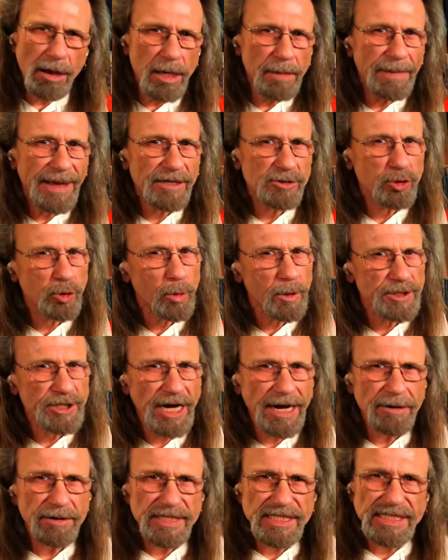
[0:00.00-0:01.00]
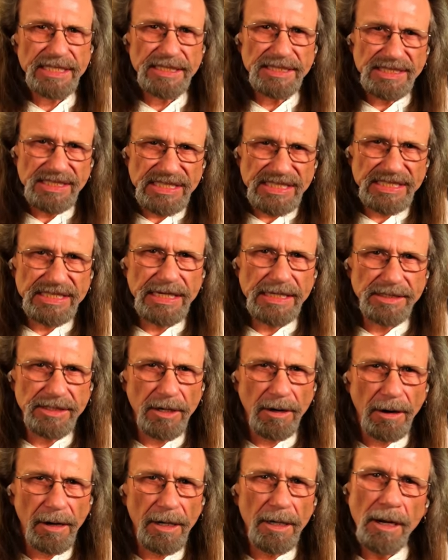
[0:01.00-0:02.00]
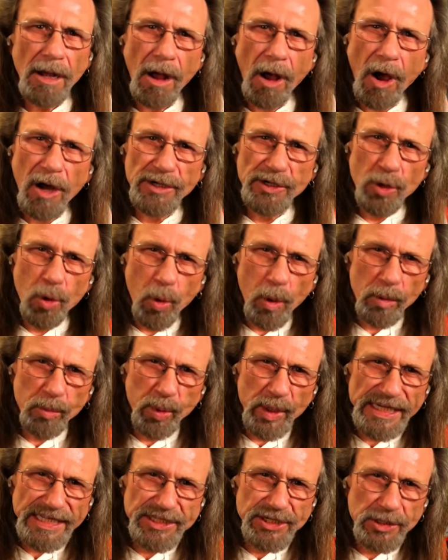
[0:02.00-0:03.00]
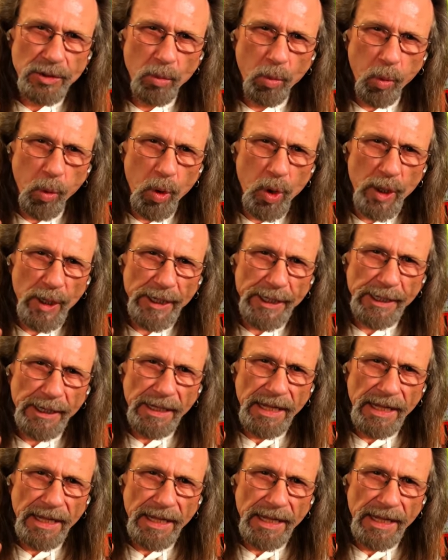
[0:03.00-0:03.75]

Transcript: about George Harrison's sitar on Norwegian Wood?